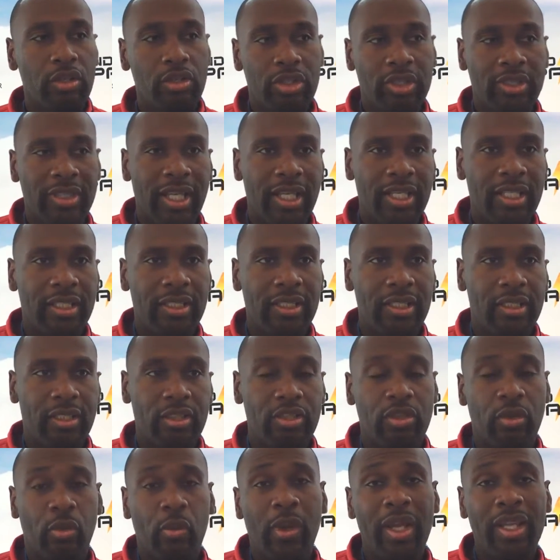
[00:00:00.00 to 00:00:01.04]
understanding
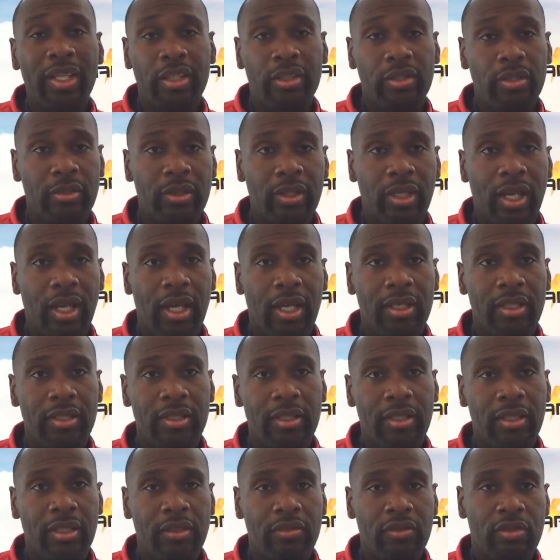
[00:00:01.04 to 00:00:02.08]
that there's a way to do
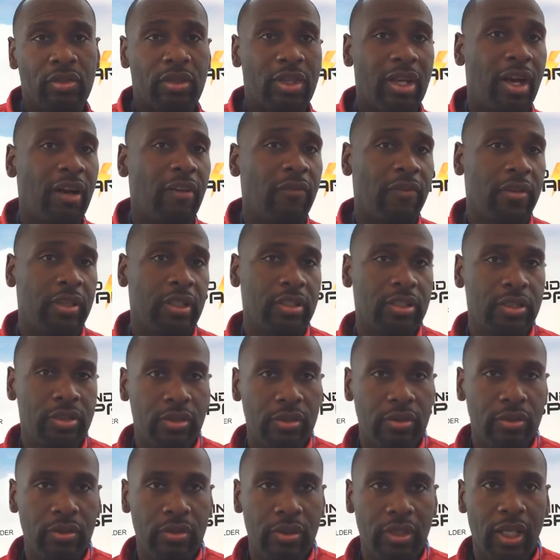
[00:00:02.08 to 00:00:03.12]
that gives you confidence
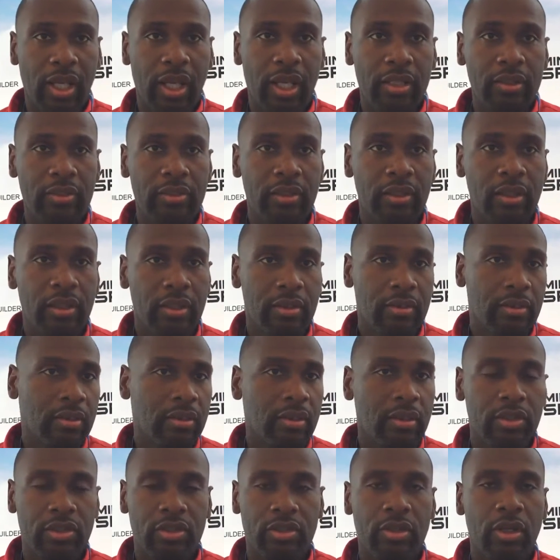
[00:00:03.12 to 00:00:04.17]
to do that.
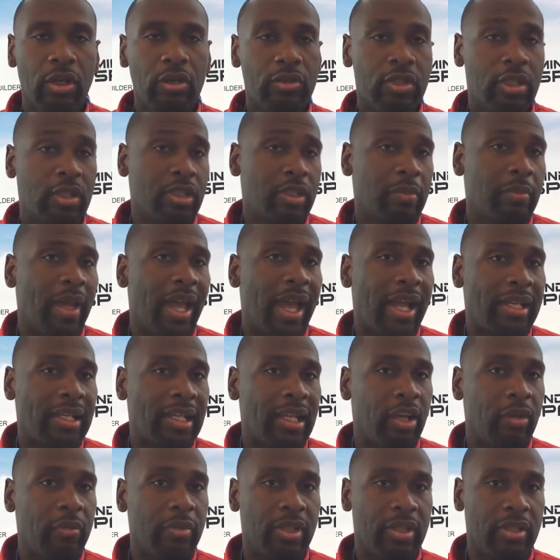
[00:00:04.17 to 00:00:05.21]
There's no turning
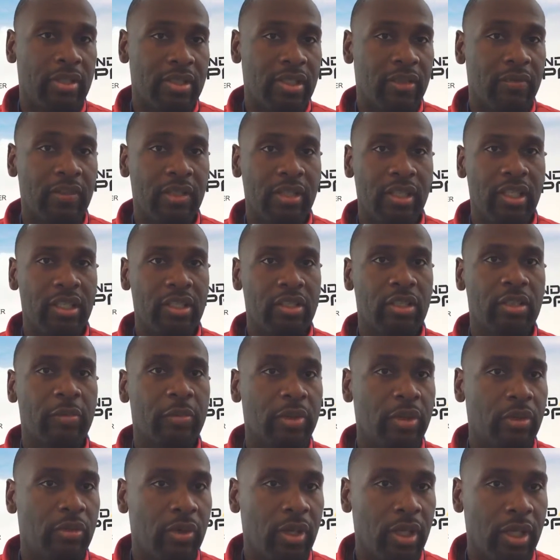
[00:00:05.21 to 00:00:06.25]
back now because everything's
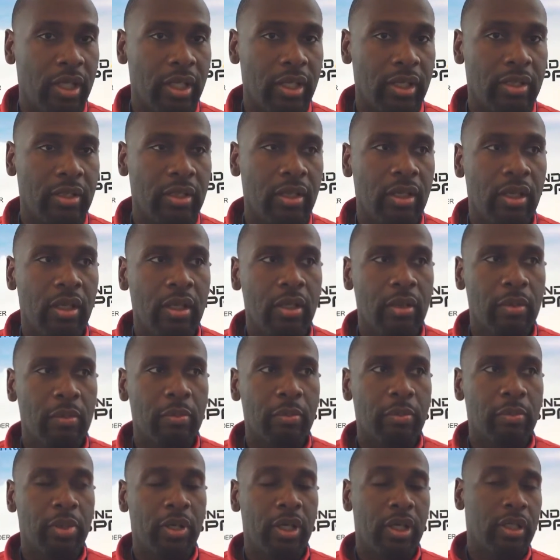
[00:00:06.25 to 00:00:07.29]
up and running.
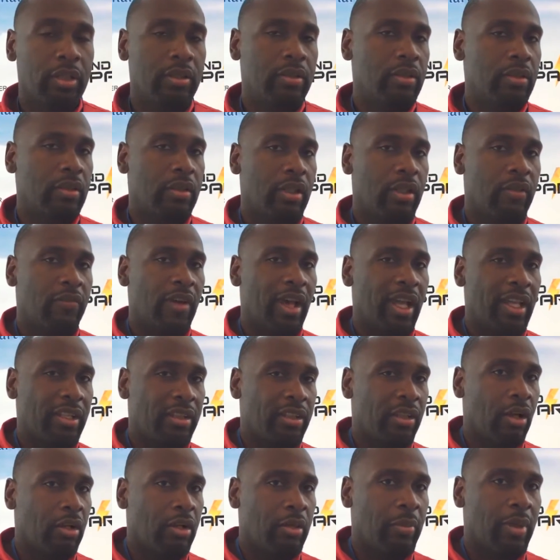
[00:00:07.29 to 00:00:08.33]
But if I
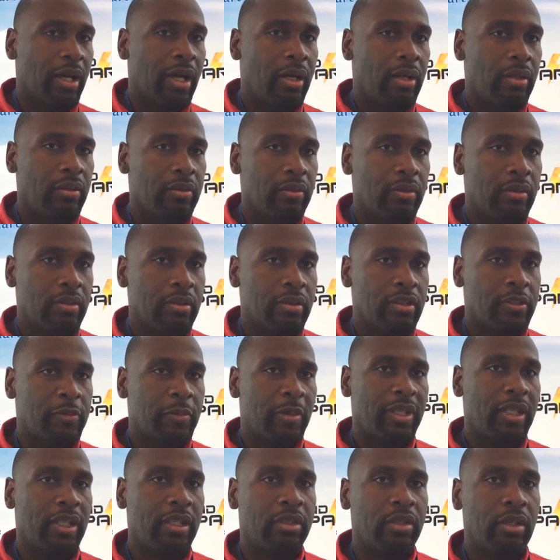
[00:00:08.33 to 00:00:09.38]
had thought about
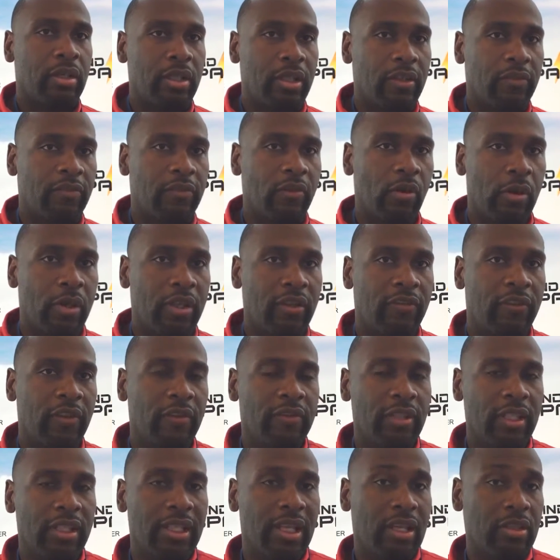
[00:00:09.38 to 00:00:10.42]
spending $30,000, $40,000,
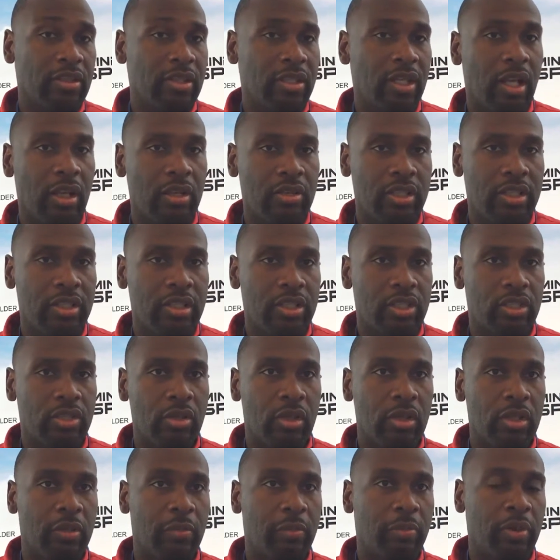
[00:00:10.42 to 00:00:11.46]
$50,000 into
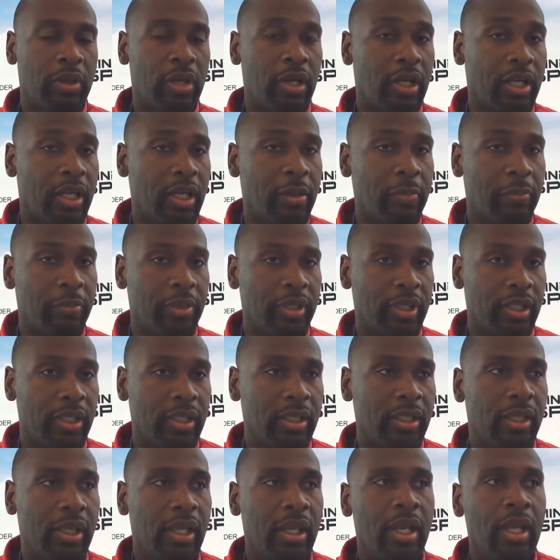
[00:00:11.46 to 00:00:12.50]
starting a
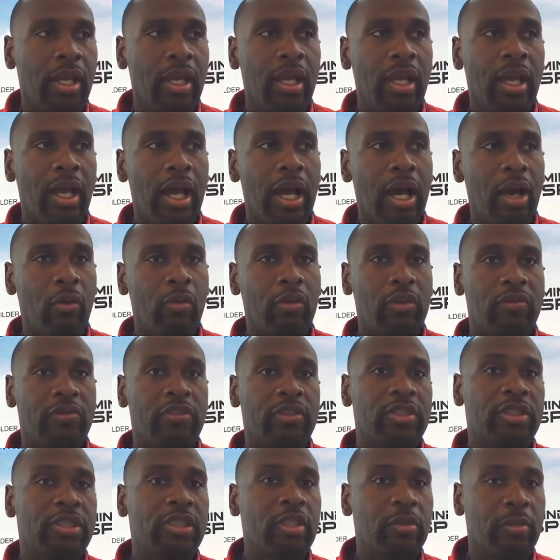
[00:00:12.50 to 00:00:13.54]
company, I would
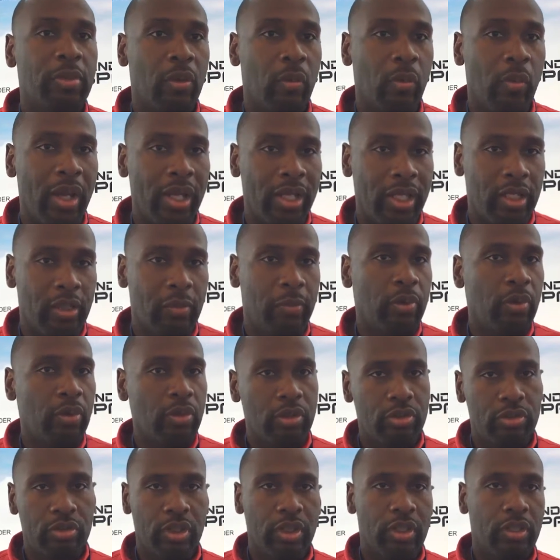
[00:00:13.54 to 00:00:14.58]
have still been waiting to
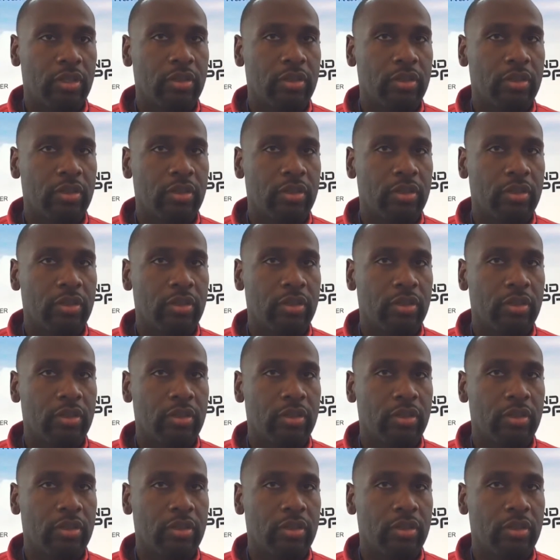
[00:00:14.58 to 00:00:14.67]
pull the